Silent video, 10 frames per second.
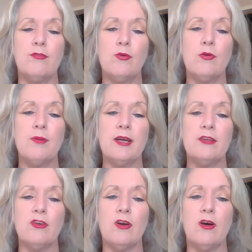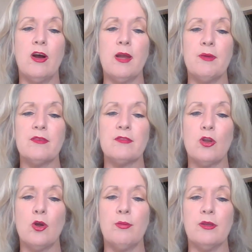4 major IMS
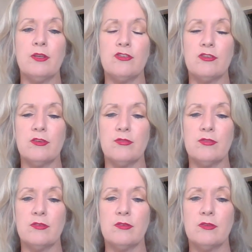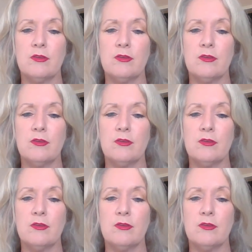global initiatives.